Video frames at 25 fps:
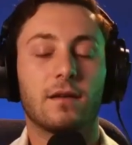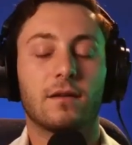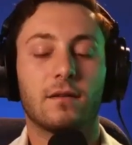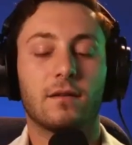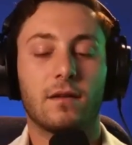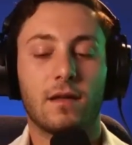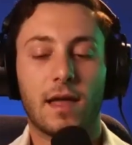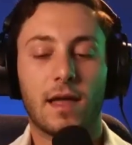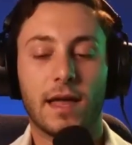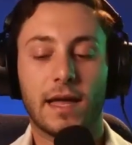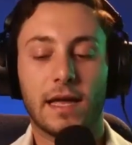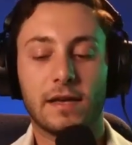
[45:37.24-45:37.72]

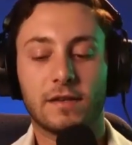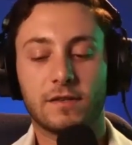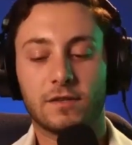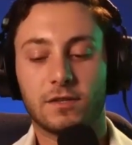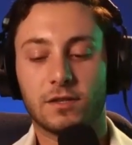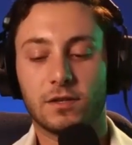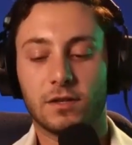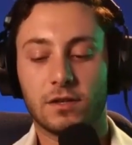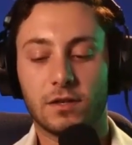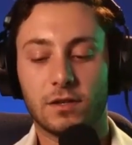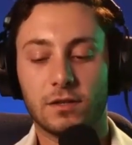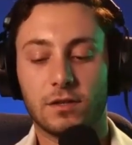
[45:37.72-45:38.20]
I guess
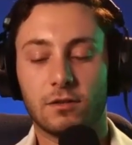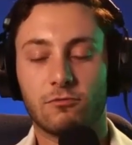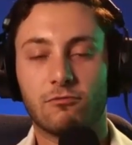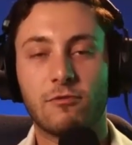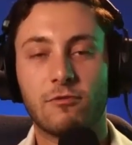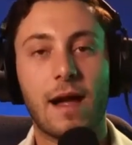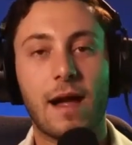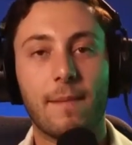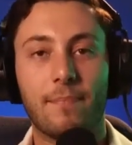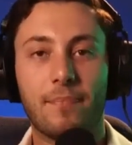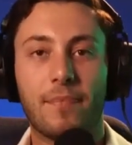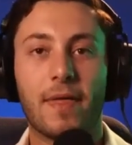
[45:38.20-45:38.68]
to
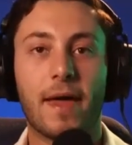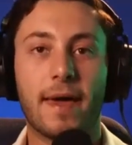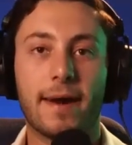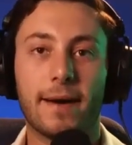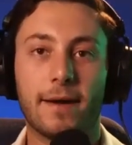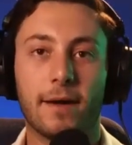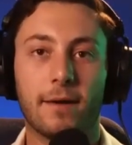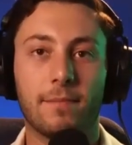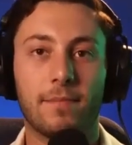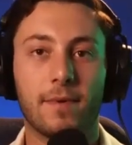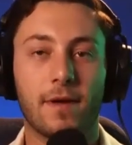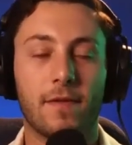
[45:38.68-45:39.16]
wrap that
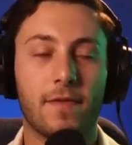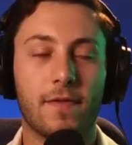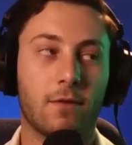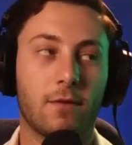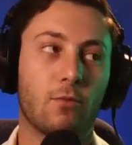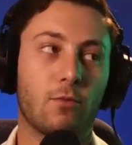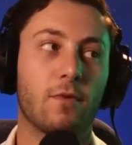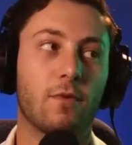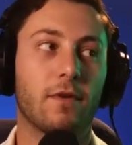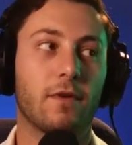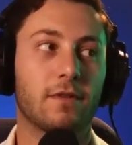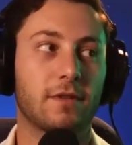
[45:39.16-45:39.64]
up, and then
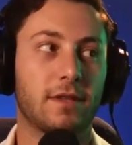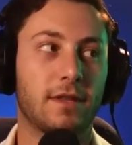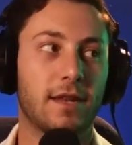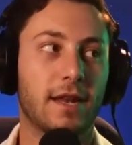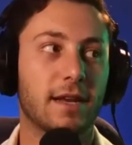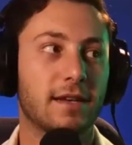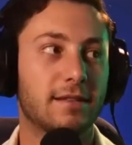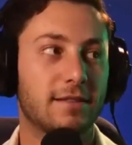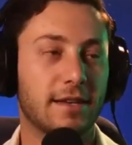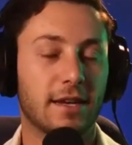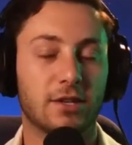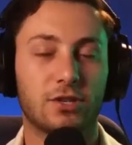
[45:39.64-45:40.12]
we'll move on to the
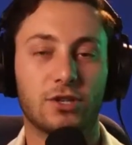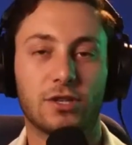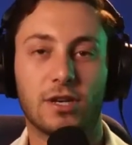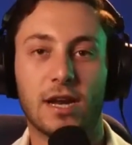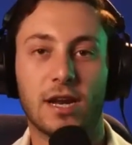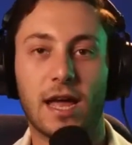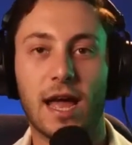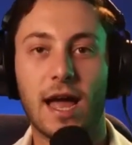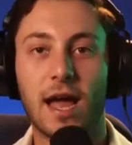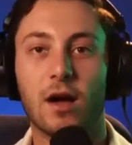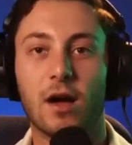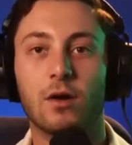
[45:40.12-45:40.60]
next section.
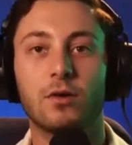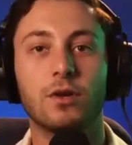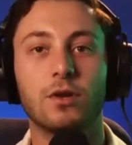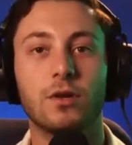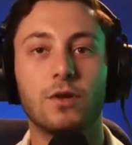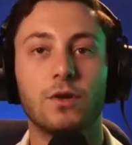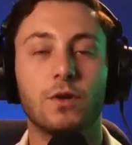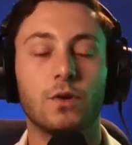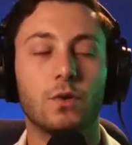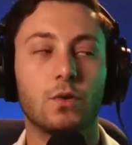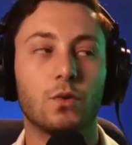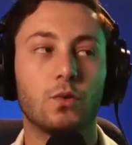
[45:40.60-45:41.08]
How do
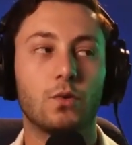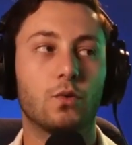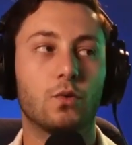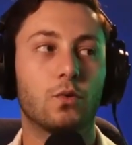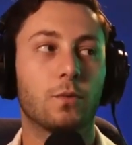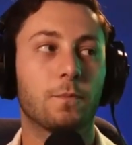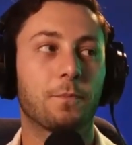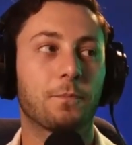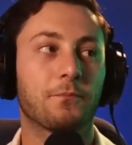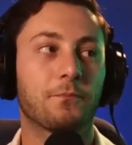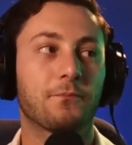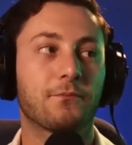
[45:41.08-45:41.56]
you
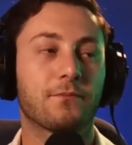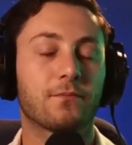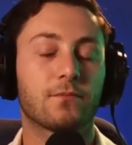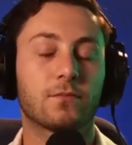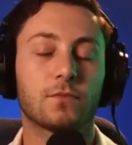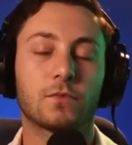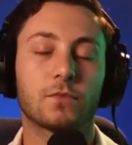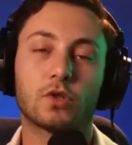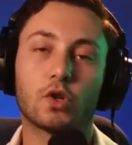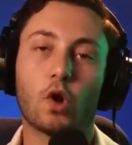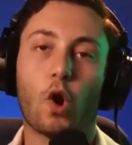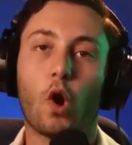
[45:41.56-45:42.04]

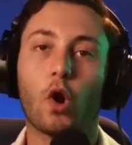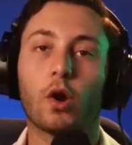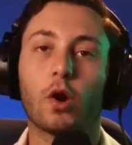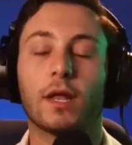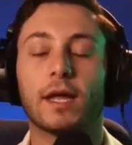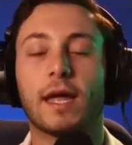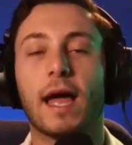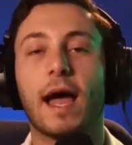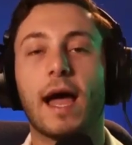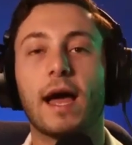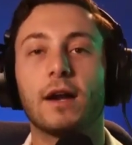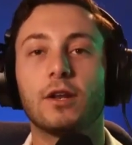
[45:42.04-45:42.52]

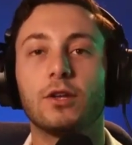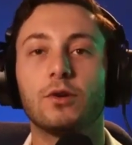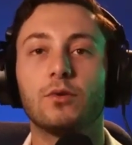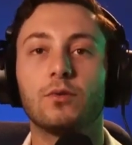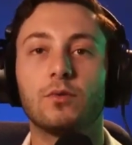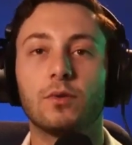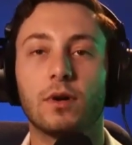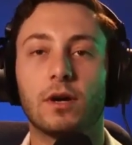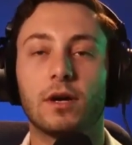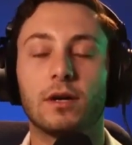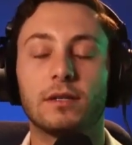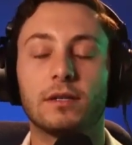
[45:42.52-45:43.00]
how do
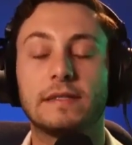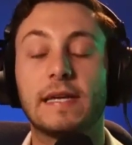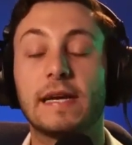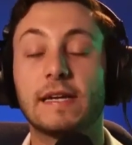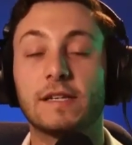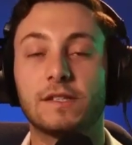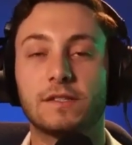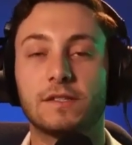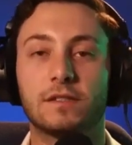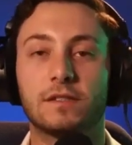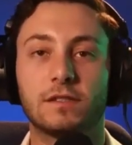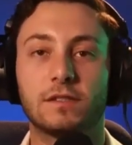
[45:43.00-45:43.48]
you
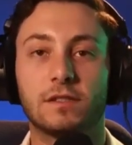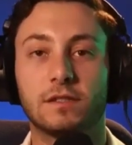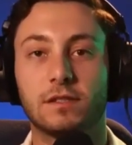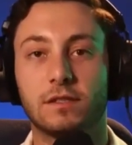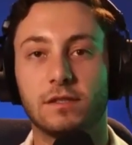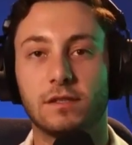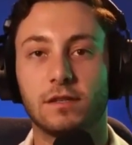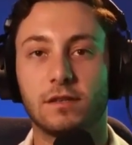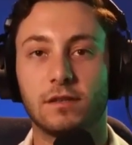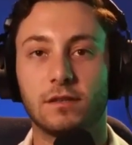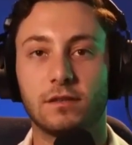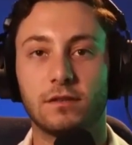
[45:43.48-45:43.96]
test
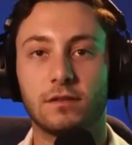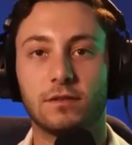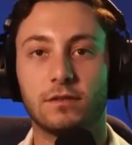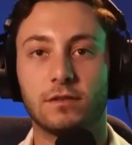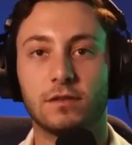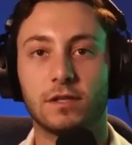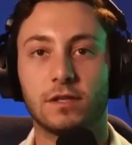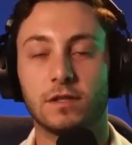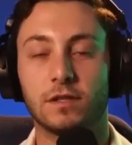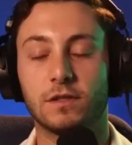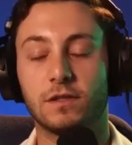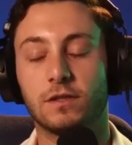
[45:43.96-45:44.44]

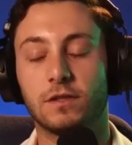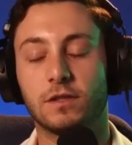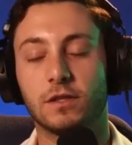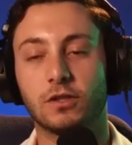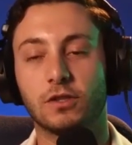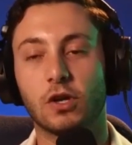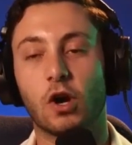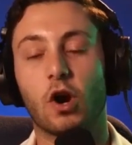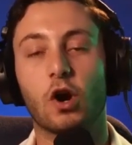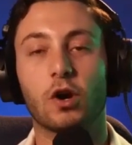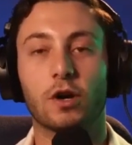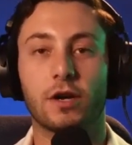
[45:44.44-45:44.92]
the
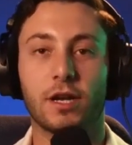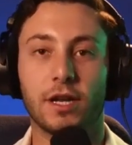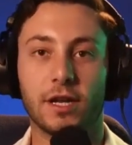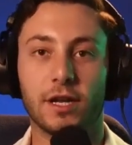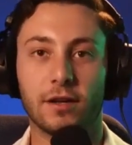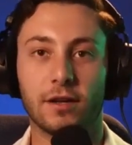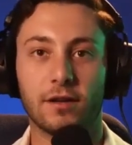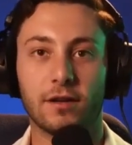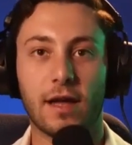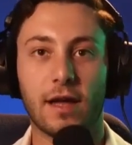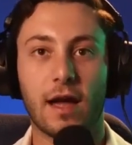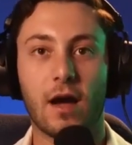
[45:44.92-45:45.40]

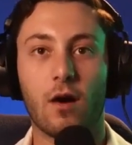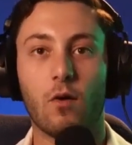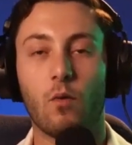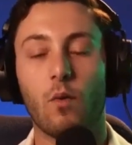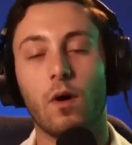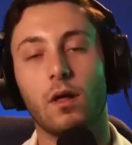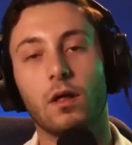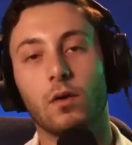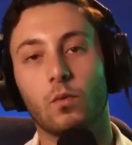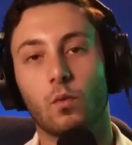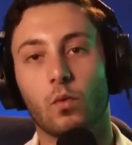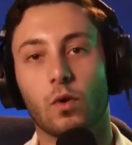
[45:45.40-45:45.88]
targeting, how
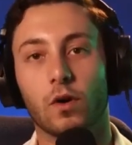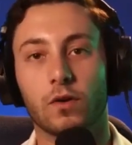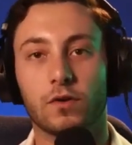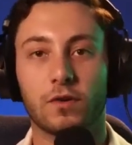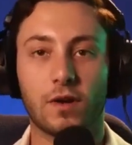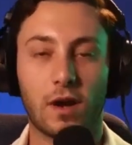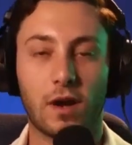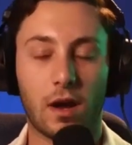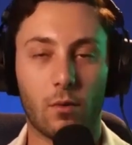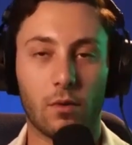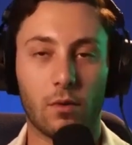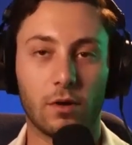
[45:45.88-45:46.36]
well it works or
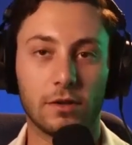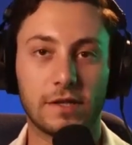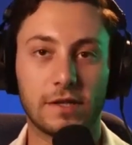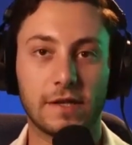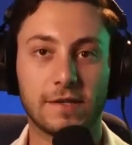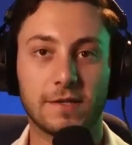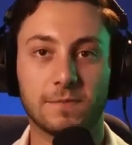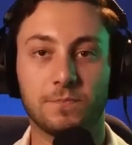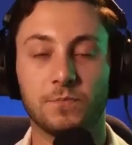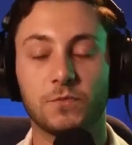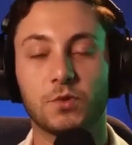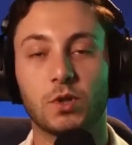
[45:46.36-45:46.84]
how well it
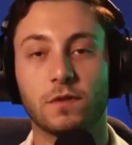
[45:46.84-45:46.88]
doesn't?